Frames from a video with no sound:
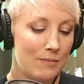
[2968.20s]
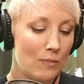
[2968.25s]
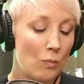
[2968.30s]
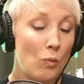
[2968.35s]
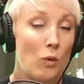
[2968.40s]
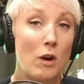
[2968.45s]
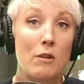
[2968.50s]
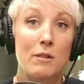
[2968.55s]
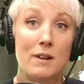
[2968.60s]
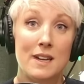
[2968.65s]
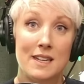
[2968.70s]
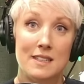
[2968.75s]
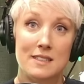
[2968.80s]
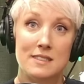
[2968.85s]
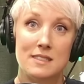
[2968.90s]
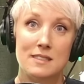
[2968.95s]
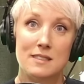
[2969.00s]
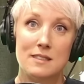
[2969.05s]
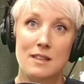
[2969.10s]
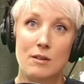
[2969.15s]

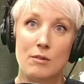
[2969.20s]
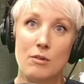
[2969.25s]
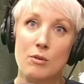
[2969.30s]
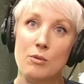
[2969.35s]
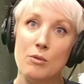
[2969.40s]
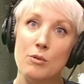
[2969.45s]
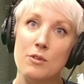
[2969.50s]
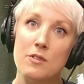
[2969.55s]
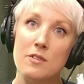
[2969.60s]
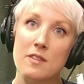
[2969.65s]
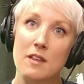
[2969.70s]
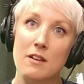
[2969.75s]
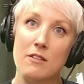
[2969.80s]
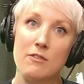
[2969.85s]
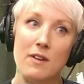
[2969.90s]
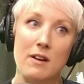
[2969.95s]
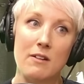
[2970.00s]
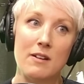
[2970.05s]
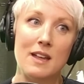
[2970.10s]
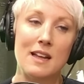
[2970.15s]
worried, there are also
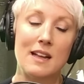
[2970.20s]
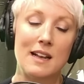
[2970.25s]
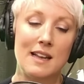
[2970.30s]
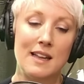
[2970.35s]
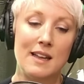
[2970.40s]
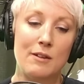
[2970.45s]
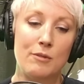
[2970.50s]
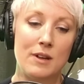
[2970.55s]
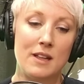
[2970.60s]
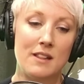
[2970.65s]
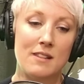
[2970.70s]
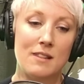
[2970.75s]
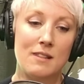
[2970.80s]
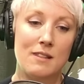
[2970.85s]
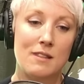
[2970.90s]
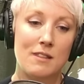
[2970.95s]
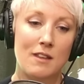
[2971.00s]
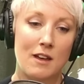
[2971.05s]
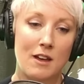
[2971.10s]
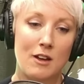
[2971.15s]
very clear
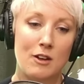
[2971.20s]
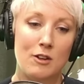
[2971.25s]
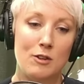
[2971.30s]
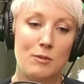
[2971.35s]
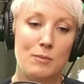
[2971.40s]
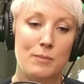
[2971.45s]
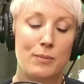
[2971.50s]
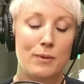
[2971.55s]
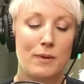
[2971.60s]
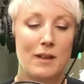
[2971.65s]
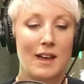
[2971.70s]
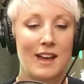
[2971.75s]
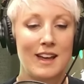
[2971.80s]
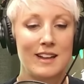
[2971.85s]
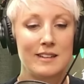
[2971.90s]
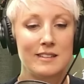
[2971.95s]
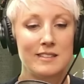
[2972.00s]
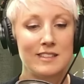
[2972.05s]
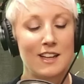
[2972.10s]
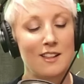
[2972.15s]
reasons to hope.
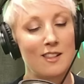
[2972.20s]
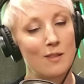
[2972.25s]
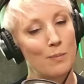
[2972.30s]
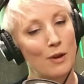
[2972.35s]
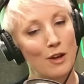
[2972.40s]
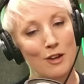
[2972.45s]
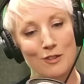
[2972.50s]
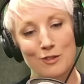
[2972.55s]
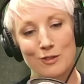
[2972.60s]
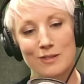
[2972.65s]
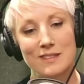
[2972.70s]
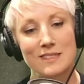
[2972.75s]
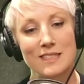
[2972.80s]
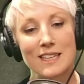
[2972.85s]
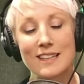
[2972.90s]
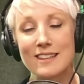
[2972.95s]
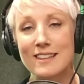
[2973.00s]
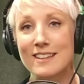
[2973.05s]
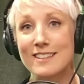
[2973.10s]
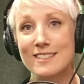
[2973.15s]
And I suppose on the
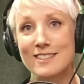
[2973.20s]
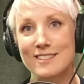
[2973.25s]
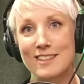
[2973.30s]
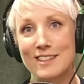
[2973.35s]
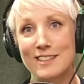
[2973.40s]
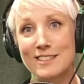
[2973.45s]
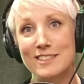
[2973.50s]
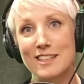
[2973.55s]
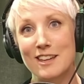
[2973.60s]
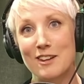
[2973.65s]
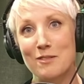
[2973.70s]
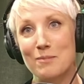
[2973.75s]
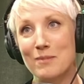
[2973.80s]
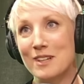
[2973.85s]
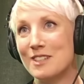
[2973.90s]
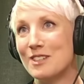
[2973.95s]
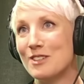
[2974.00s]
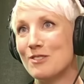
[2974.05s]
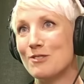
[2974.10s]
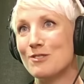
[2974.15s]
day that I decided to have
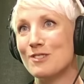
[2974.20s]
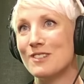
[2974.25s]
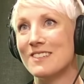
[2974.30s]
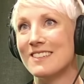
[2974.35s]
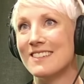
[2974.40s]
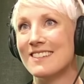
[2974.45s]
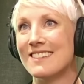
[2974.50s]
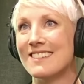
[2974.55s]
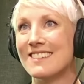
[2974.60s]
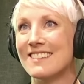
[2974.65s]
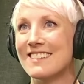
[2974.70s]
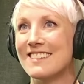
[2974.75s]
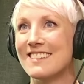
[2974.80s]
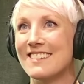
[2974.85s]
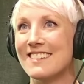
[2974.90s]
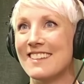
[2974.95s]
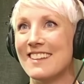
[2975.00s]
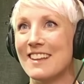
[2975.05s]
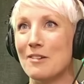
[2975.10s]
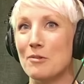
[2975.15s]
my children,
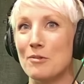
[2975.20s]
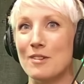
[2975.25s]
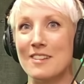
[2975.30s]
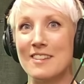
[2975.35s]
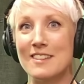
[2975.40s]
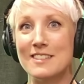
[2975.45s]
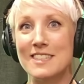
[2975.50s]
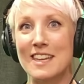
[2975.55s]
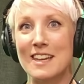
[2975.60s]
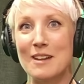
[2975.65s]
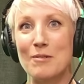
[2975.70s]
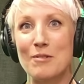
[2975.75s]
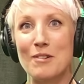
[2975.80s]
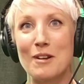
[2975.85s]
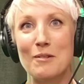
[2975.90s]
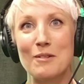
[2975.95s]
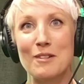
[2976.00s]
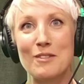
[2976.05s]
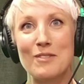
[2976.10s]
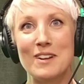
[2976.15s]
it was the day where
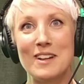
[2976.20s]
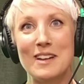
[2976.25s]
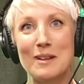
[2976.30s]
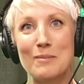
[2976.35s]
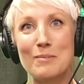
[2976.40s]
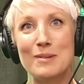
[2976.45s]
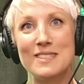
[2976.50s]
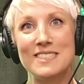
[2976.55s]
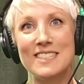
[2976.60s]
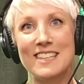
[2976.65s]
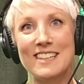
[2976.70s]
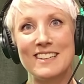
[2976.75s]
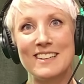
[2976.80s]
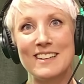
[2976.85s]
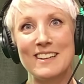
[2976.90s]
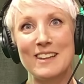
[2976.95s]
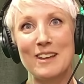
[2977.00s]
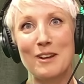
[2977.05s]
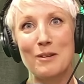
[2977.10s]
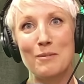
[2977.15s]
I was feeling
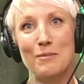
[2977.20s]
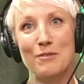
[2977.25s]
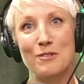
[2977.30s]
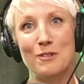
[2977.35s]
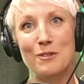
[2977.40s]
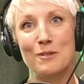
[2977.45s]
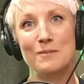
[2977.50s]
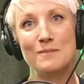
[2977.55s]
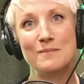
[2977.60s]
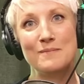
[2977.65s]
particularly hopeful.